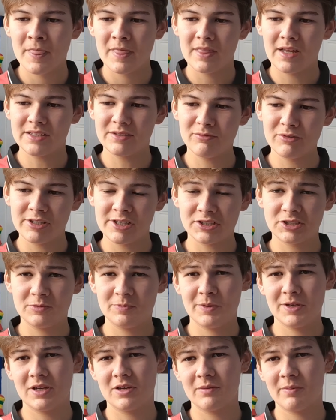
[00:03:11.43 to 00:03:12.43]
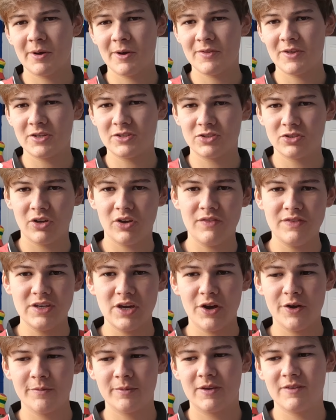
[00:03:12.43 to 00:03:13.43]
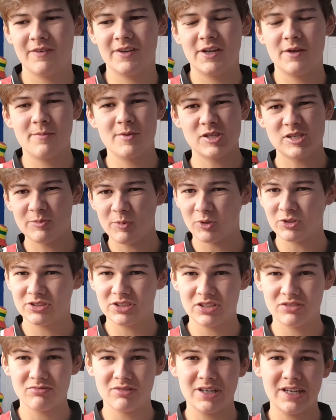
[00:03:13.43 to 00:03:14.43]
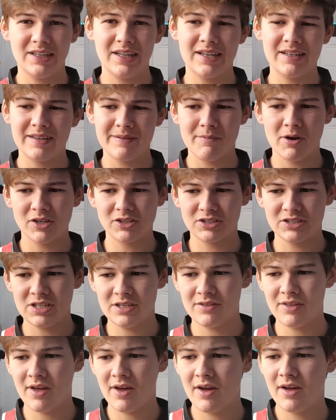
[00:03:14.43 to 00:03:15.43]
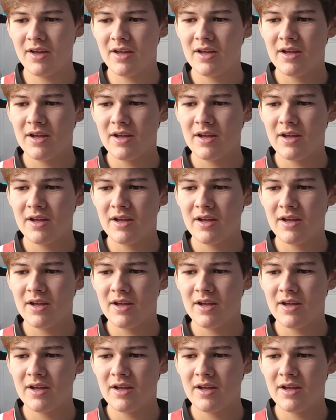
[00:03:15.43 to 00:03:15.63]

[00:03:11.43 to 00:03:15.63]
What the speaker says: I didn't really actually think about this in the home kit video, but the sponsor doesn't really lend it much either.